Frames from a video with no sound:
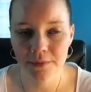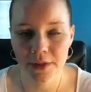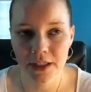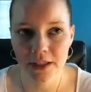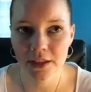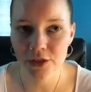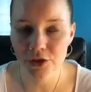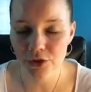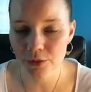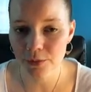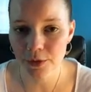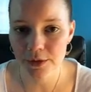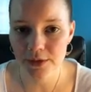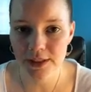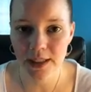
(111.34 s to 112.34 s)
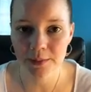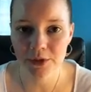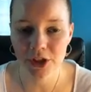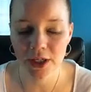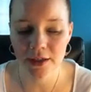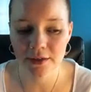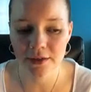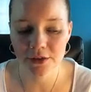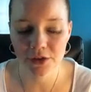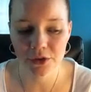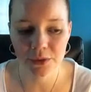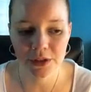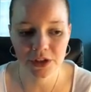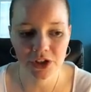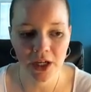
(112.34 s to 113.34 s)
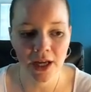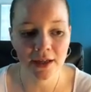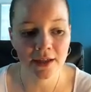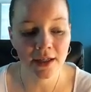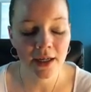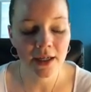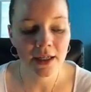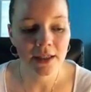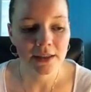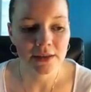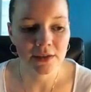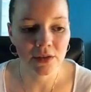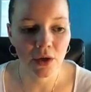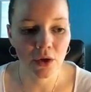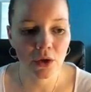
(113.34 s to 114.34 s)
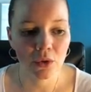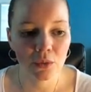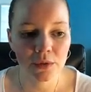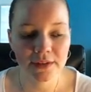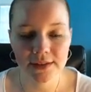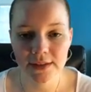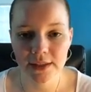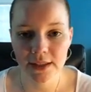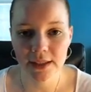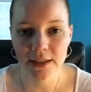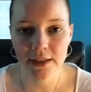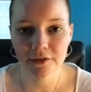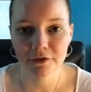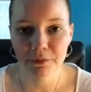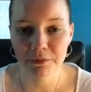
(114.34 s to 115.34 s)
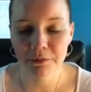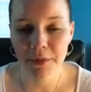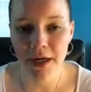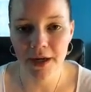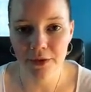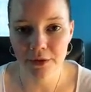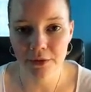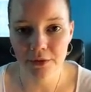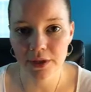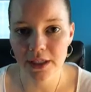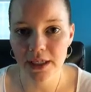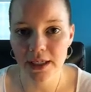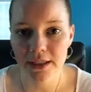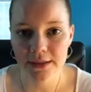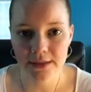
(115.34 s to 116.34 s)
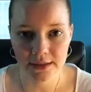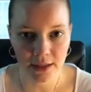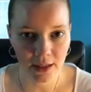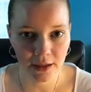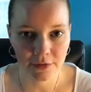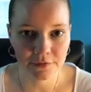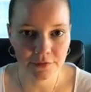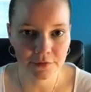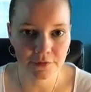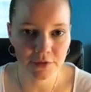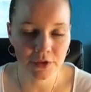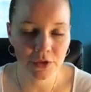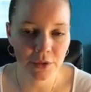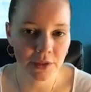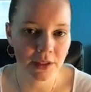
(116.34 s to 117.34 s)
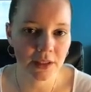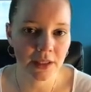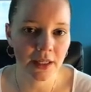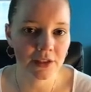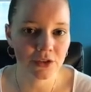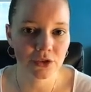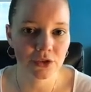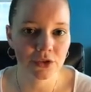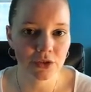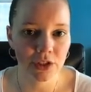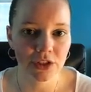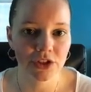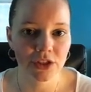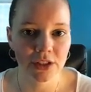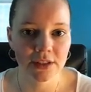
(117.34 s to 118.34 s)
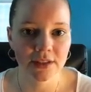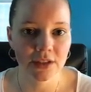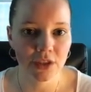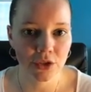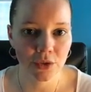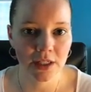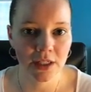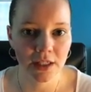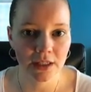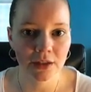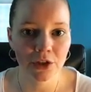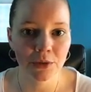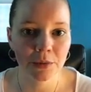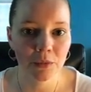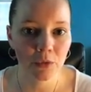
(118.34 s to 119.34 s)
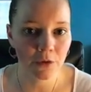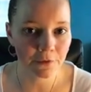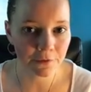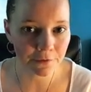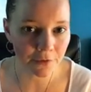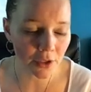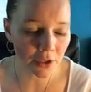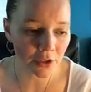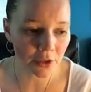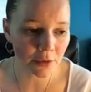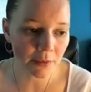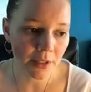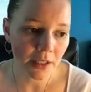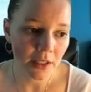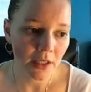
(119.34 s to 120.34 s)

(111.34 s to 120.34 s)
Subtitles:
the initial post-op check, the 2-week check. So we'll see if my 3 days of doing the extra stretches and doing it a little bit more firm